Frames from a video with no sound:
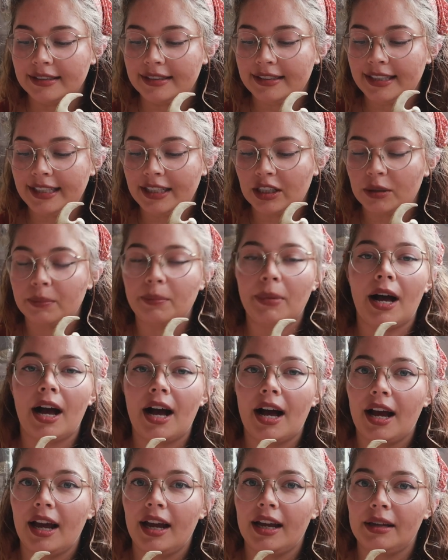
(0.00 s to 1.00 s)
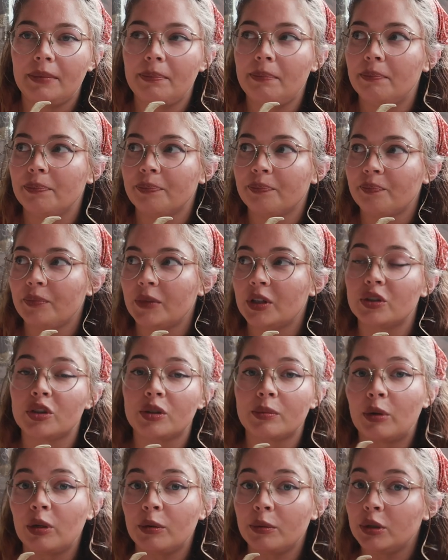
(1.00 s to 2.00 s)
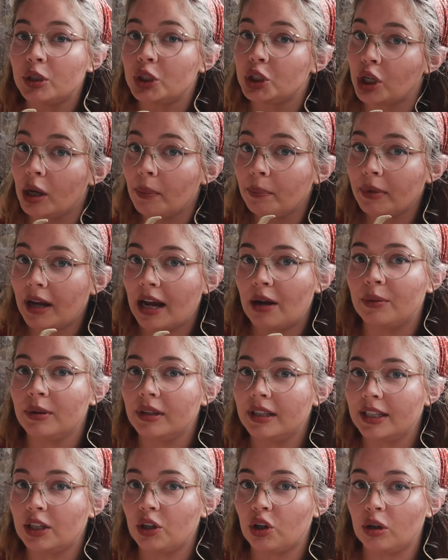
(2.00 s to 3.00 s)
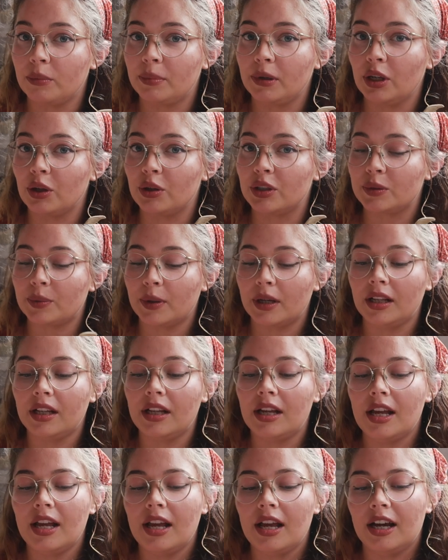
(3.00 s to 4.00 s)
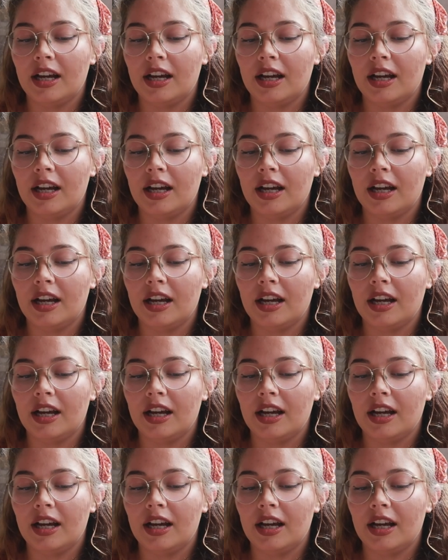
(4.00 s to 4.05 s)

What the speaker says: nearby small shop. I will link her below as well.